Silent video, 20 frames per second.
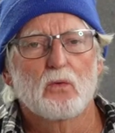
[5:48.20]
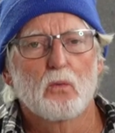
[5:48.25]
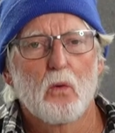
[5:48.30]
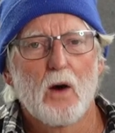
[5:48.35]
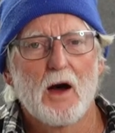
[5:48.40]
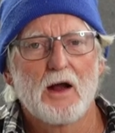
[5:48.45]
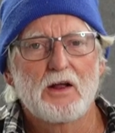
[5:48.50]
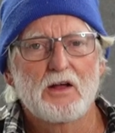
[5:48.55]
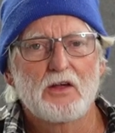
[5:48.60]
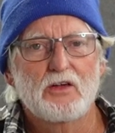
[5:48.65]

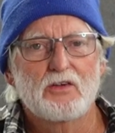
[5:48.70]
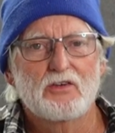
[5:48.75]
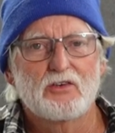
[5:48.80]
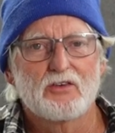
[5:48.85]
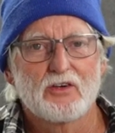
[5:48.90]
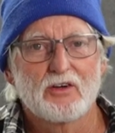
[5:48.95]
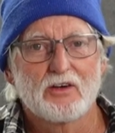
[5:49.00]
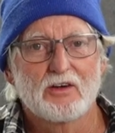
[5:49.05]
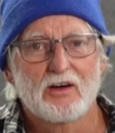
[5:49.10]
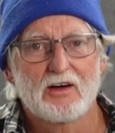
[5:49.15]
One
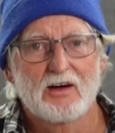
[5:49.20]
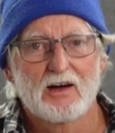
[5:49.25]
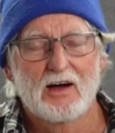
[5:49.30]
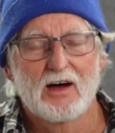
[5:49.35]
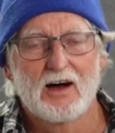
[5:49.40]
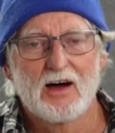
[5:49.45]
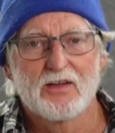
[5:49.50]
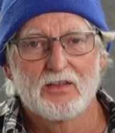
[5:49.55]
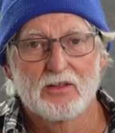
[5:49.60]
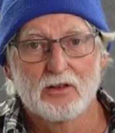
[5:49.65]
is
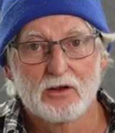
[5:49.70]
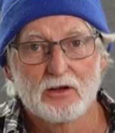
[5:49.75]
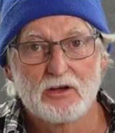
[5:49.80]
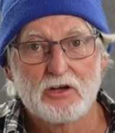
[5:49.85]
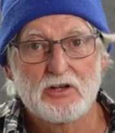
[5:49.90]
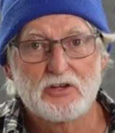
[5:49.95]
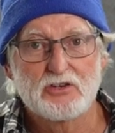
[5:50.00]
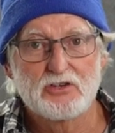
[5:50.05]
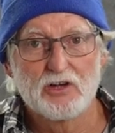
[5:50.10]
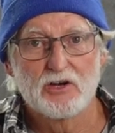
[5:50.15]
uh,
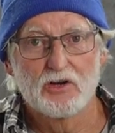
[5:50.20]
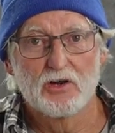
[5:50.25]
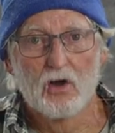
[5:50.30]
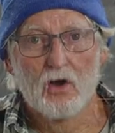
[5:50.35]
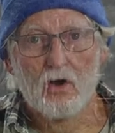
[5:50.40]
leads in